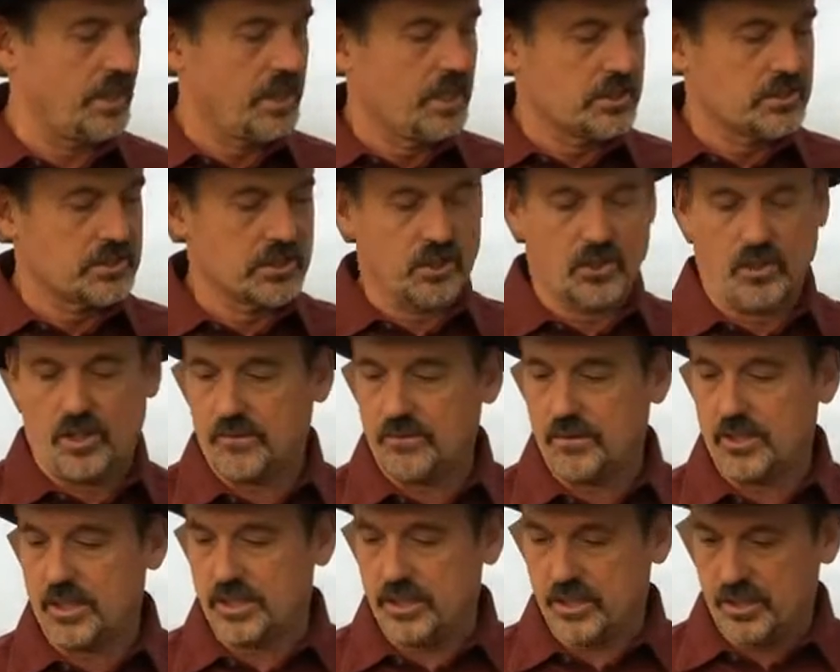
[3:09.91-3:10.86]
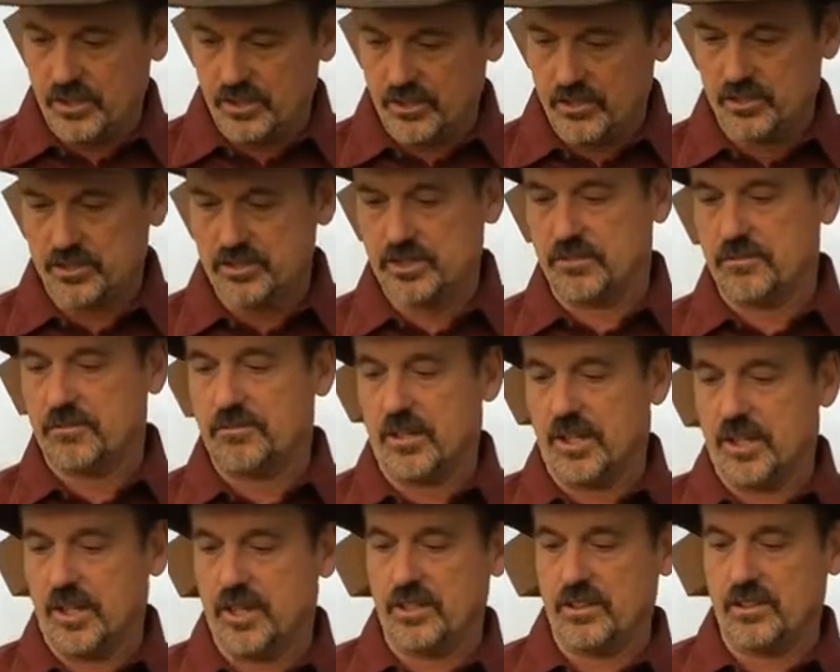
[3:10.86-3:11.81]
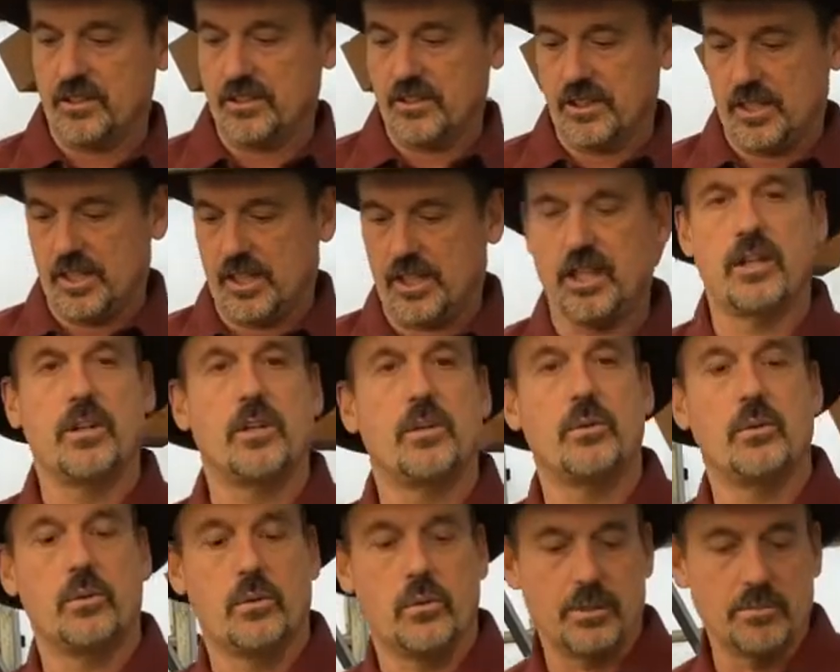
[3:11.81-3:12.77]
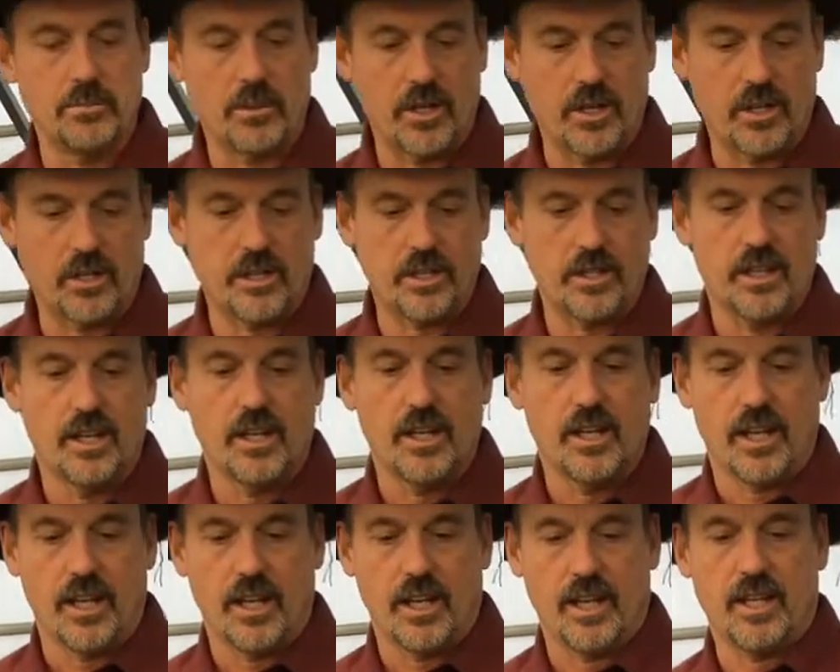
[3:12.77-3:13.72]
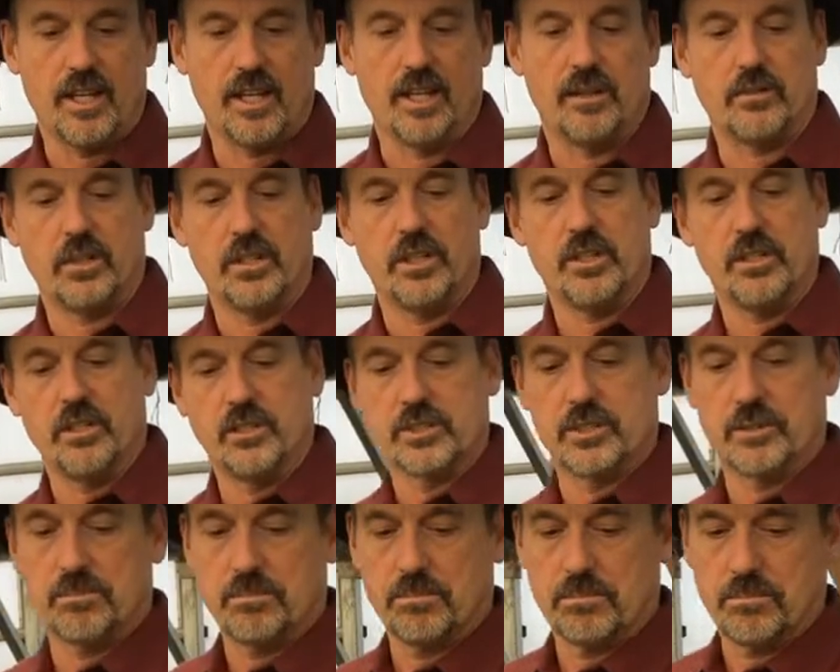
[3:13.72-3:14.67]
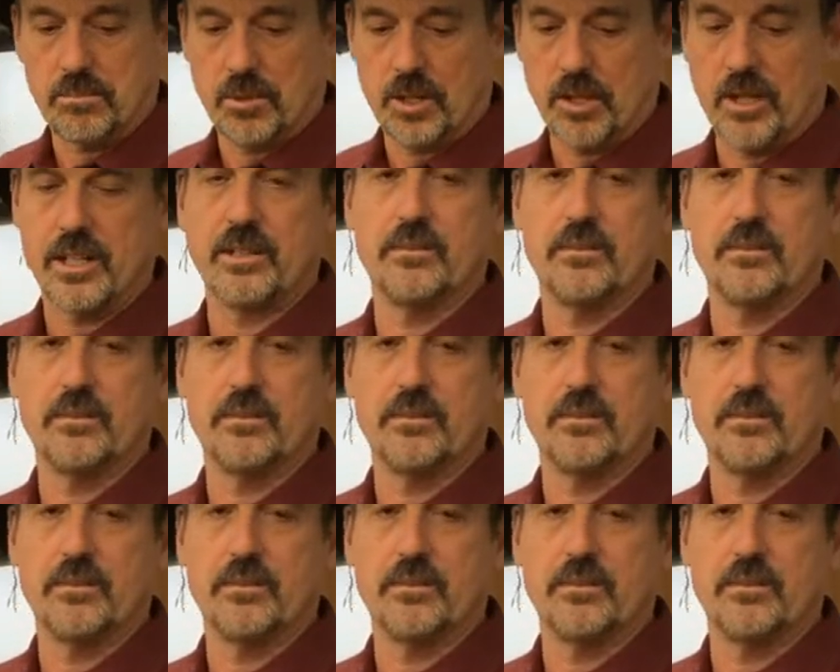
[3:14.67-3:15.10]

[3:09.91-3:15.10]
So I'm going to use fine wood bark, and I'm going to use a potting